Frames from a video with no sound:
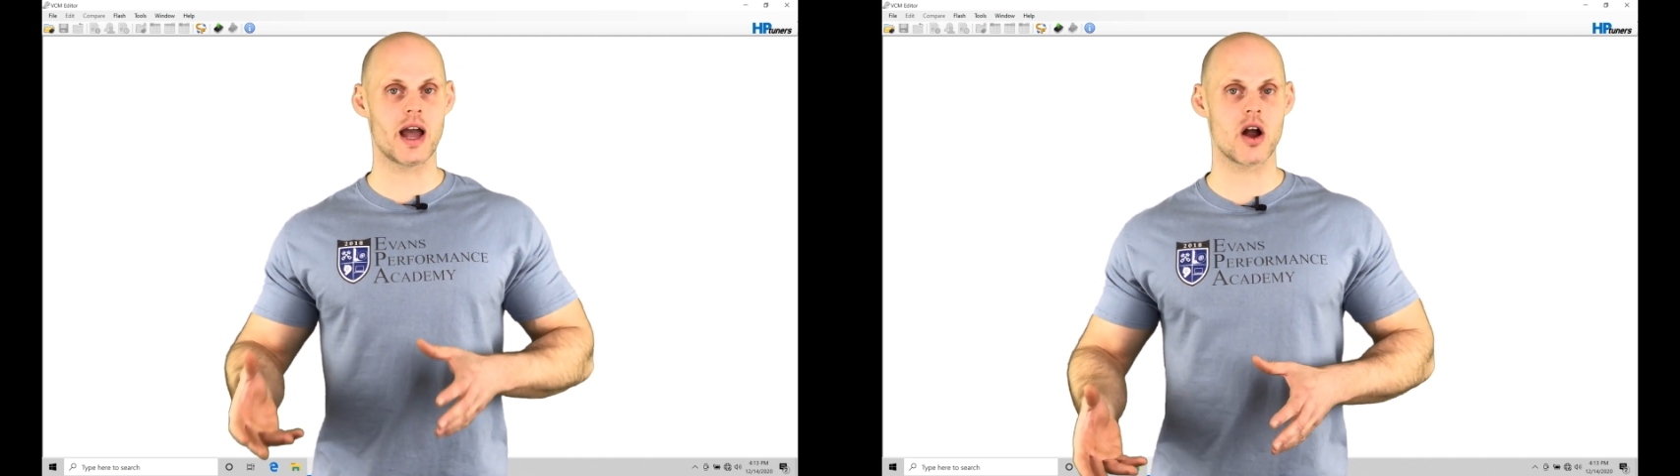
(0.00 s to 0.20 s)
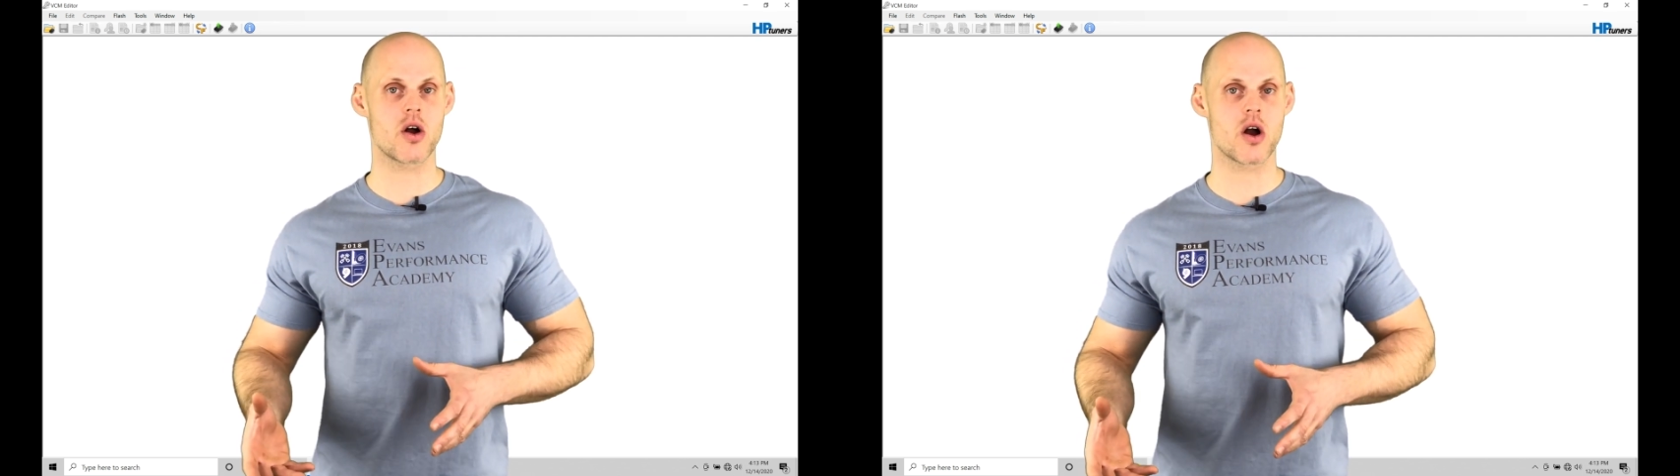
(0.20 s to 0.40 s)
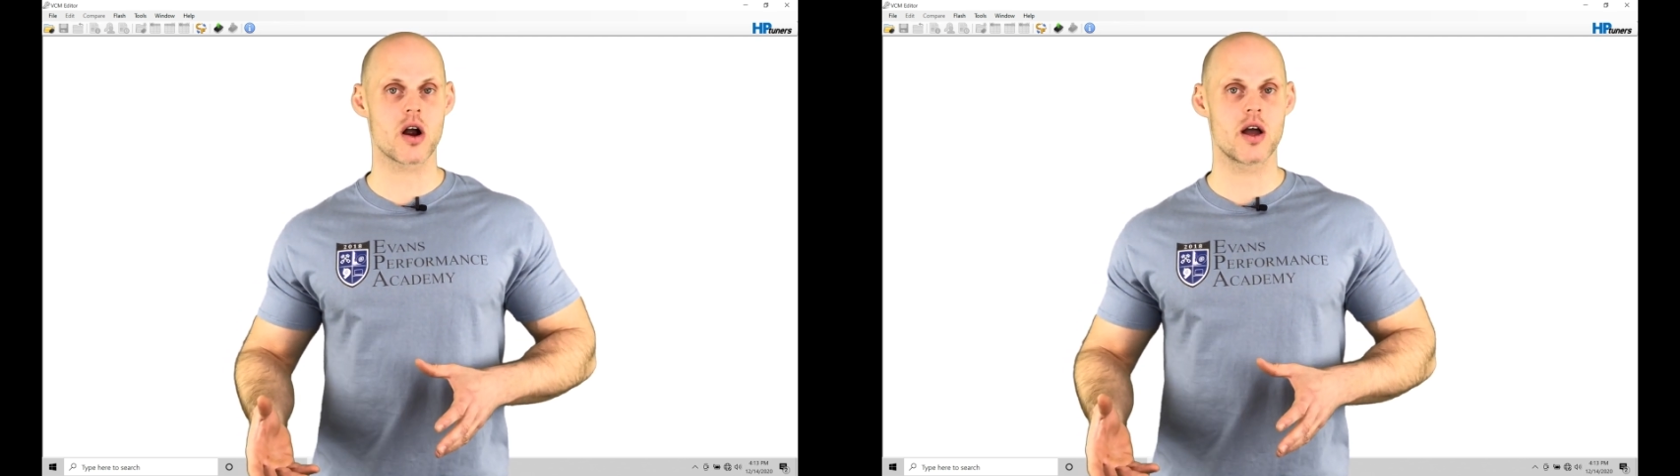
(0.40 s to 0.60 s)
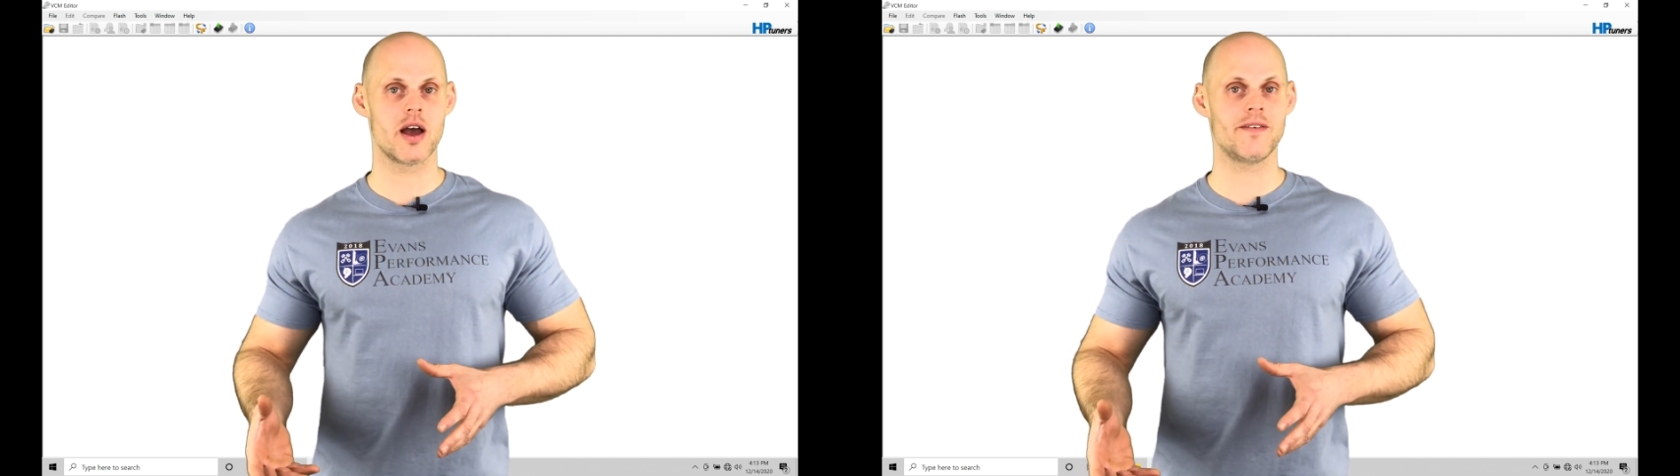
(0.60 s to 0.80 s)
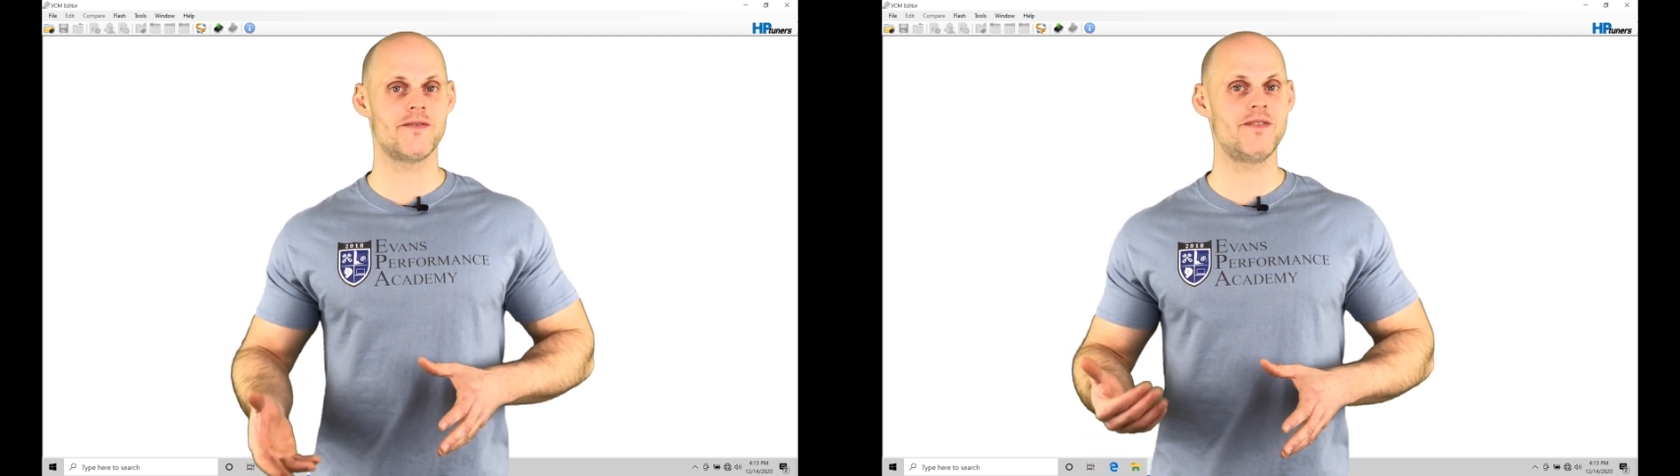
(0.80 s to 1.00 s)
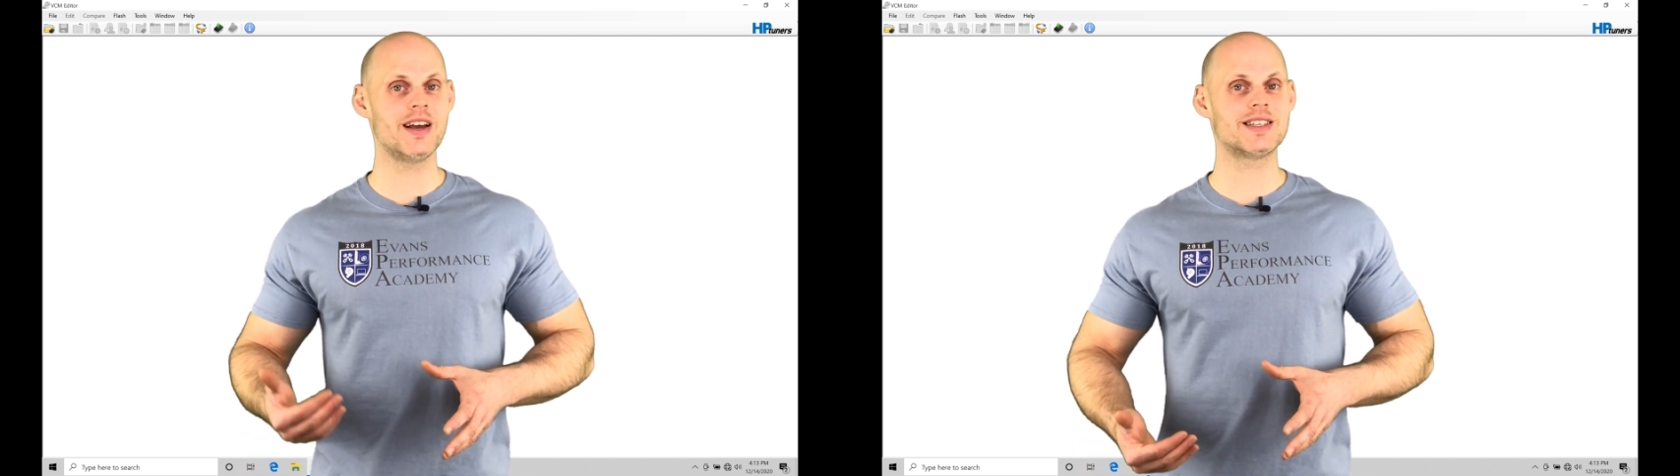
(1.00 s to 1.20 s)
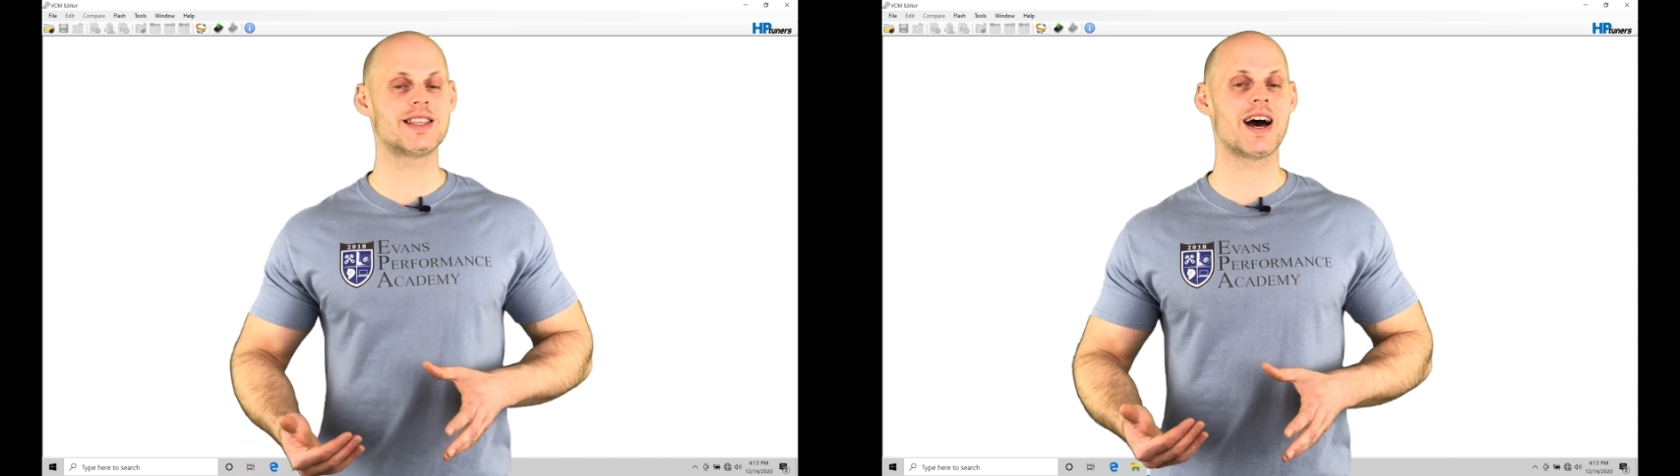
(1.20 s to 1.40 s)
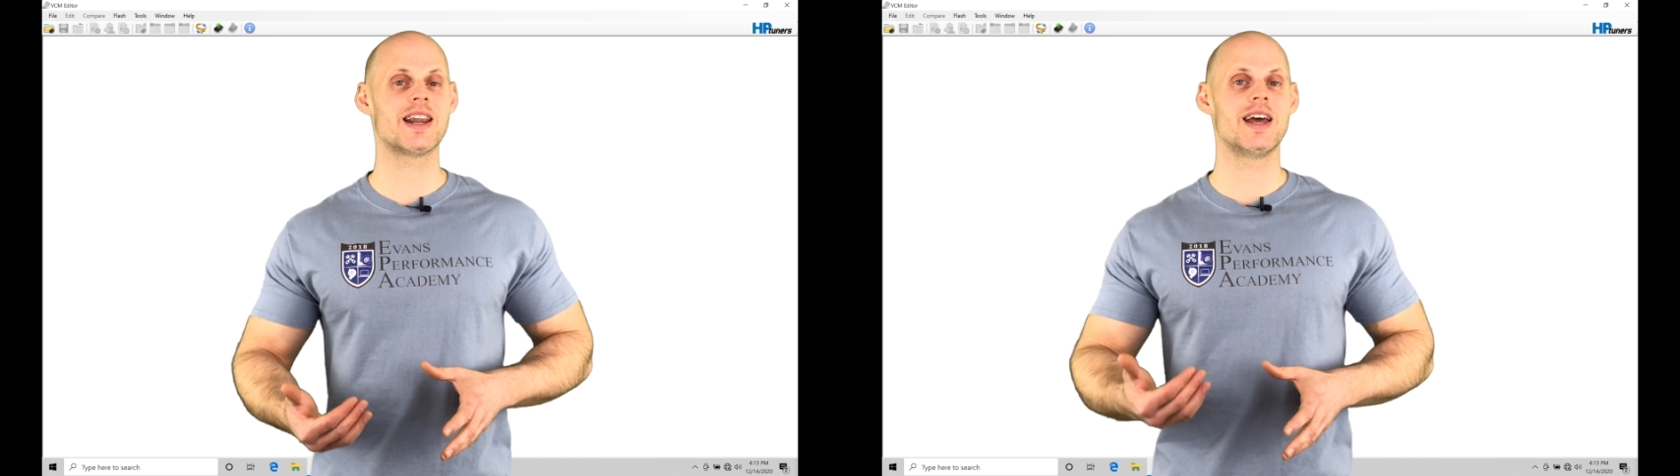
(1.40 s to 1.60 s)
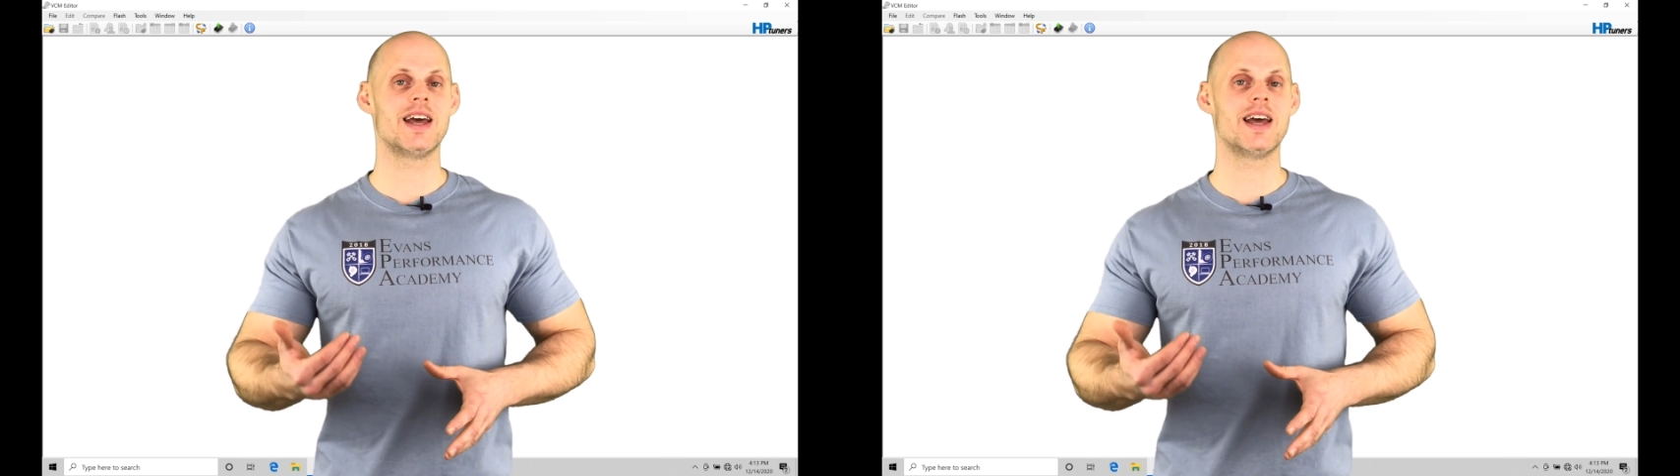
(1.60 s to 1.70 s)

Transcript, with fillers: error and fix that